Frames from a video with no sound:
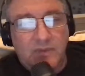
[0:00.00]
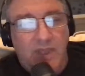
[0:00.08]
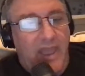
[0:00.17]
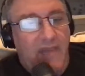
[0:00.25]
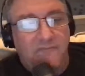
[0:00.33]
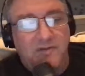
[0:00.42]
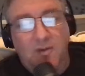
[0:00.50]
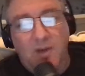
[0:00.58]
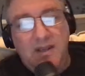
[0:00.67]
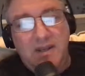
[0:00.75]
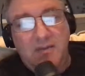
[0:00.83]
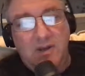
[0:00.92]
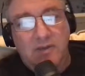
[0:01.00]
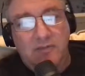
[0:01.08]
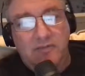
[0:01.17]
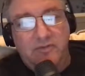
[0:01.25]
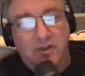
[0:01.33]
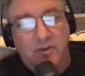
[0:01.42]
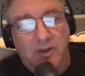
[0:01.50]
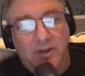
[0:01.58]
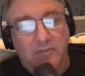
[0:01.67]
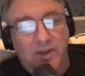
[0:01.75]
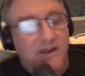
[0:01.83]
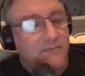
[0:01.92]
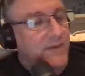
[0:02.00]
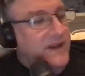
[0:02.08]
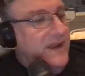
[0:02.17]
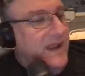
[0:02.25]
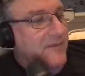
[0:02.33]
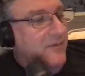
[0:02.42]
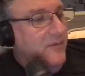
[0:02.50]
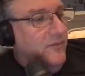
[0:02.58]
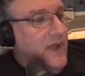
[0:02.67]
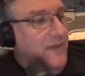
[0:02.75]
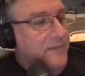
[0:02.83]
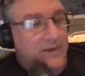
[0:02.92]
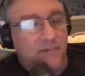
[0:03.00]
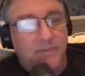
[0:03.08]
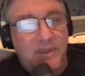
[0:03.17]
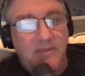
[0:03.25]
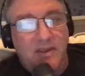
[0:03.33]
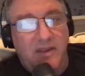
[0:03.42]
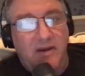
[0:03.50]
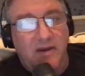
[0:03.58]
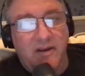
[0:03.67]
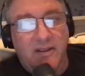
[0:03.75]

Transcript: I have no idea what he was doing. My neighbor happened to be there.